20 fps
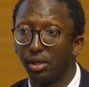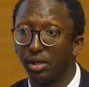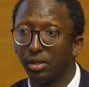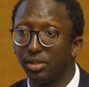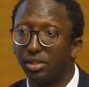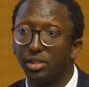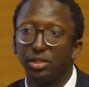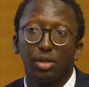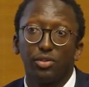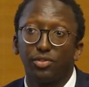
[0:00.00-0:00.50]

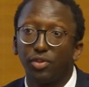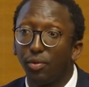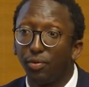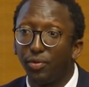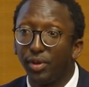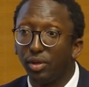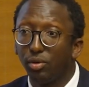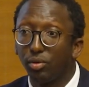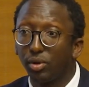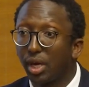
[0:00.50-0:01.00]
This is not
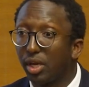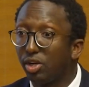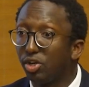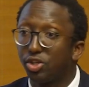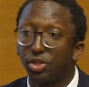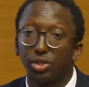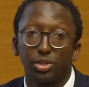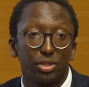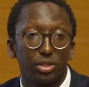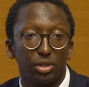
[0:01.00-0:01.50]
something you can
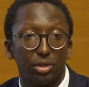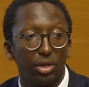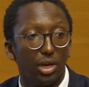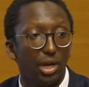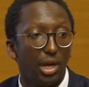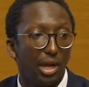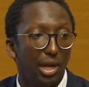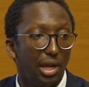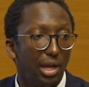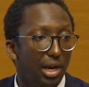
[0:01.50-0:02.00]
just
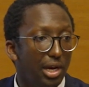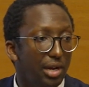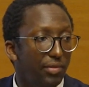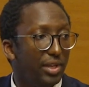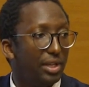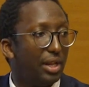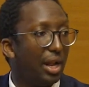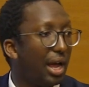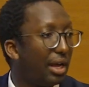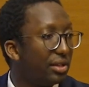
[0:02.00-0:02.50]
leave
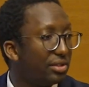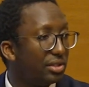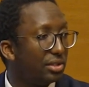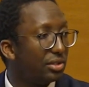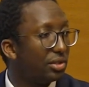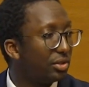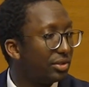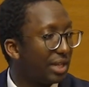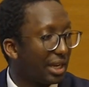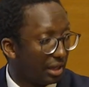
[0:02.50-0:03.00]
it as
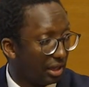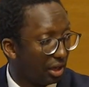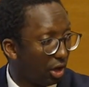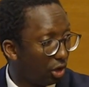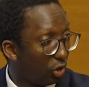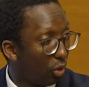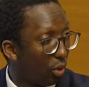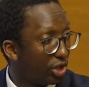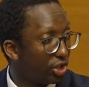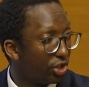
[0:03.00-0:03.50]
it's a
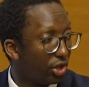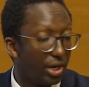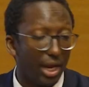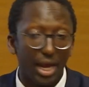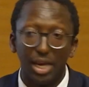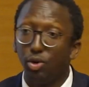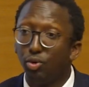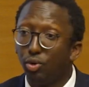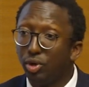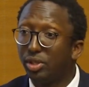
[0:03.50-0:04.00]
technical question,
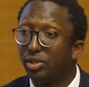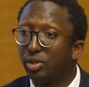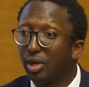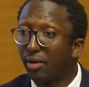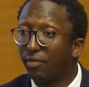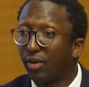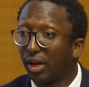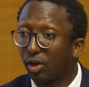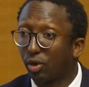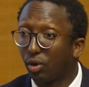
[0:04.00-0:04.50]
and you need to
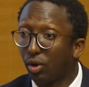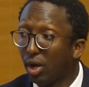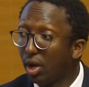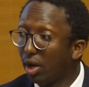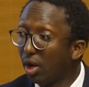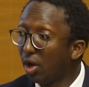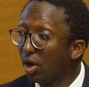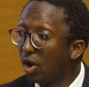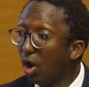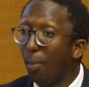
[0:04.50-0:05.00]
have
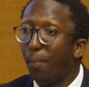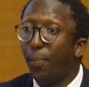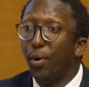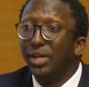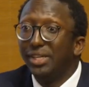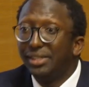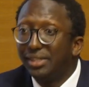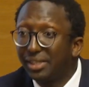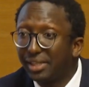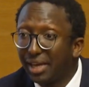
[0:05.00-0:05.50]
a
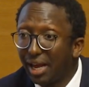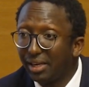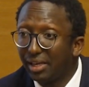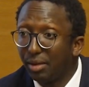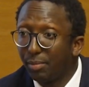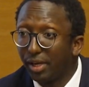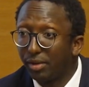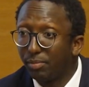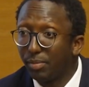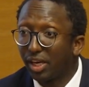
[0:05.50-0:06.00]
political
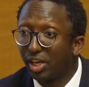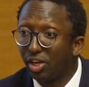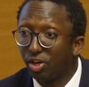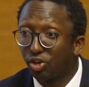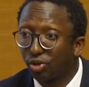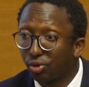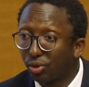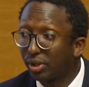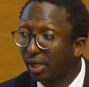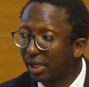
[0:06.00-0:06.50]
debate, making
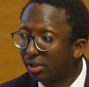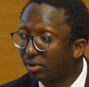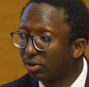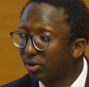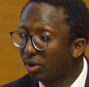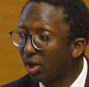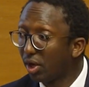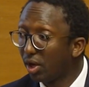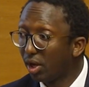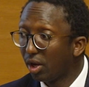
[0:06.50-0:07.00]
sure that
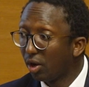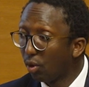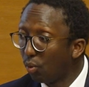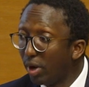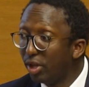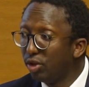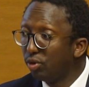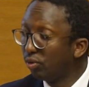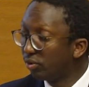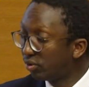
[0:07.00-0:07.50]

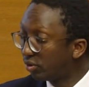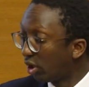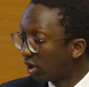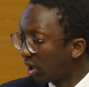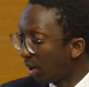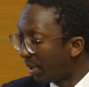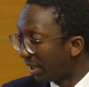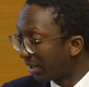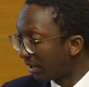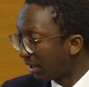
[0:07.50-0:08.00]
when you talk
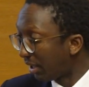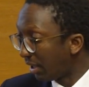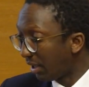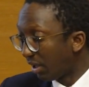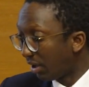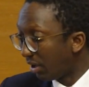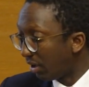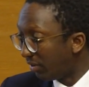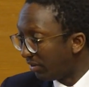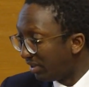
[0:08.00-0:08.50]
about
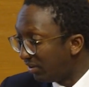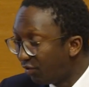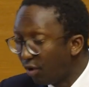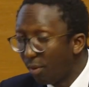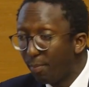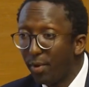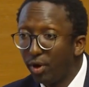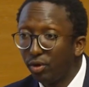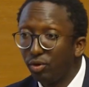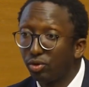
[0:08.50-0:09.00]

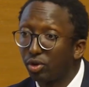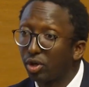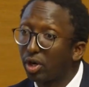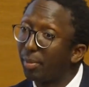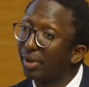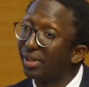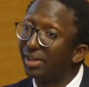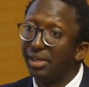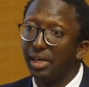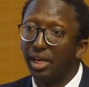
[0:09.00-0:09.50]
development, you talk
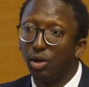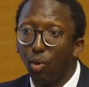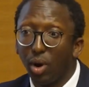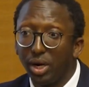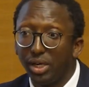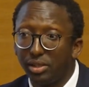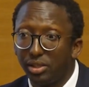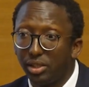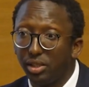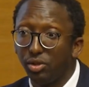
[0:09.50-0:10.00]
about
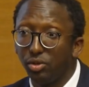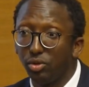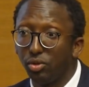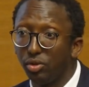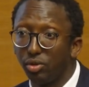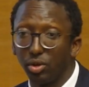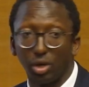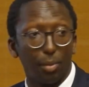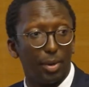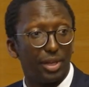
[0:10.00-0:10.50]
inequality,
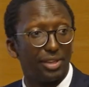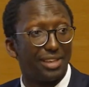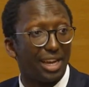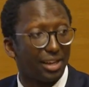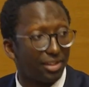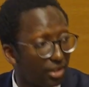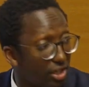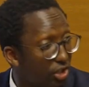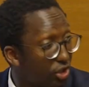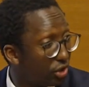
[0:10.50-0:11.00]
you talk about
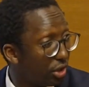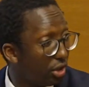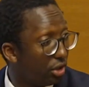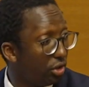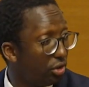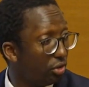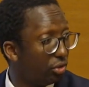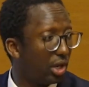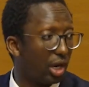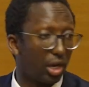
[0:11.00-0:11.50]
taxation,
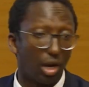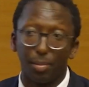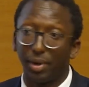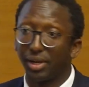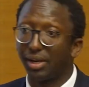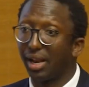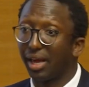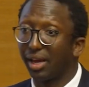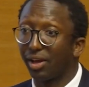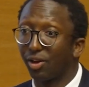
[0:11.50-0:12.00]
you talk about